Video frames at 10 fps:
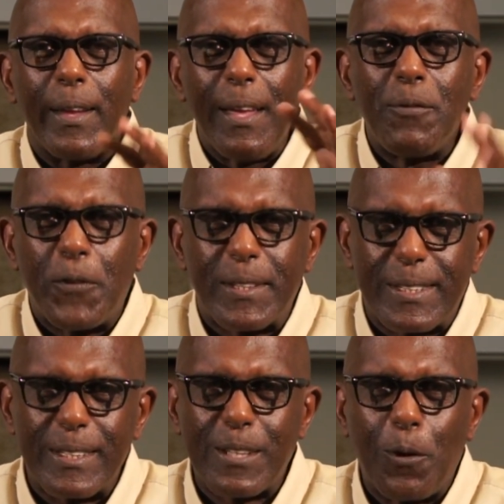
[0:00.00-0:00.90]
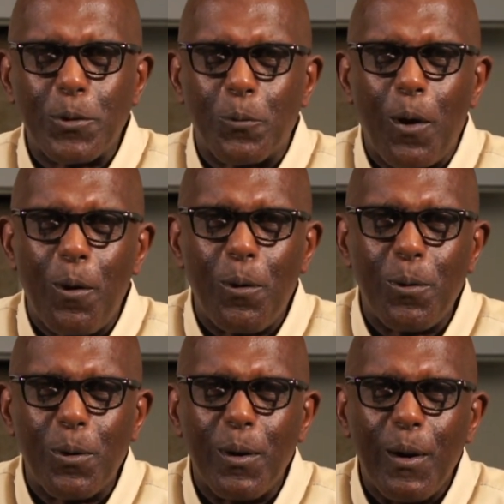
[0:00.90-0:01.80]
emphasis on the
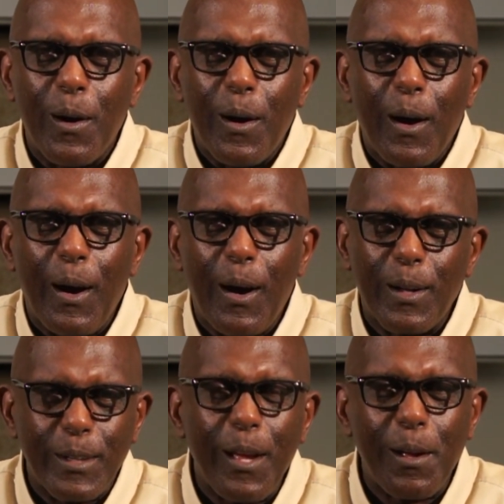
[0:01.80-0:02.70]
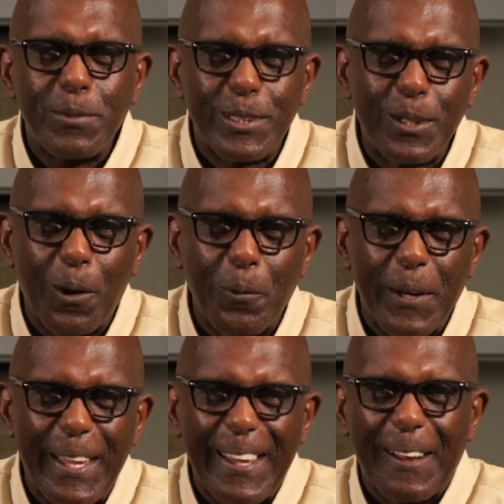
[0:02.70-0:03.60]
wrong love
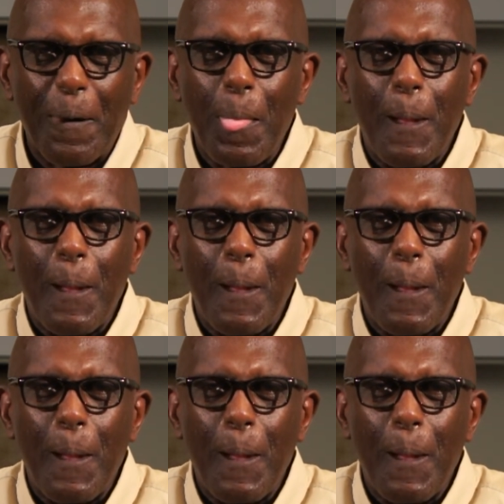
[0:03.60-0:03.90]
story here.